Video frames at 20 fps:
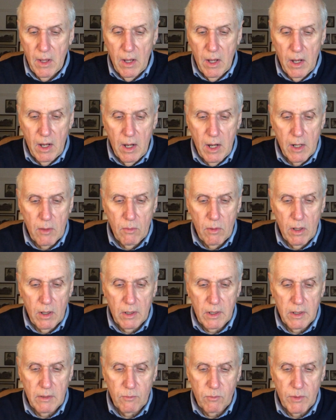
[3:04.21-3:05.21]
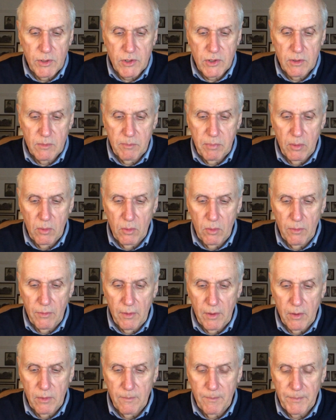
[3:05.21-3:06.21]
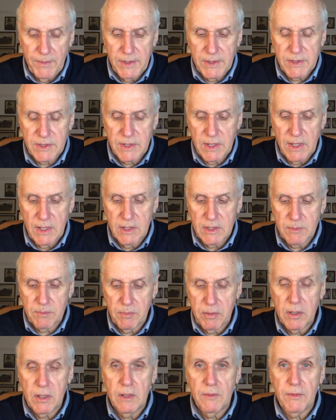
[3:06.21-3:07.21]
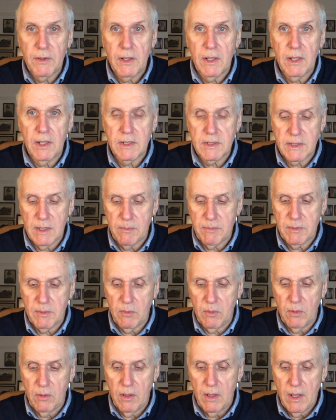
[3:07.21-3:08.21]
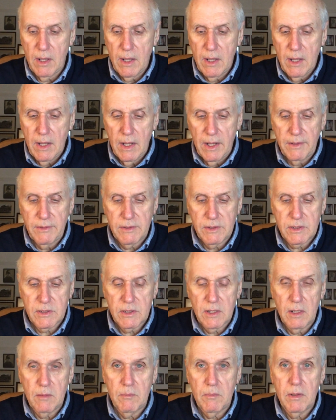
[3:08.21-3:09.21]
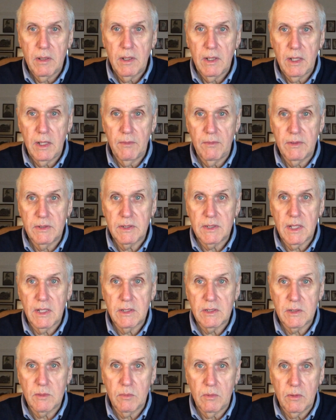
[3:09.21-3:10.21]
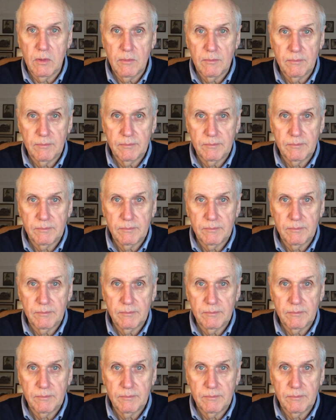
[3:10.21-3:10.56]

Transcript: A hierarchy of rich and poor, though, is seen as perfectly acceptable and to some even sensible.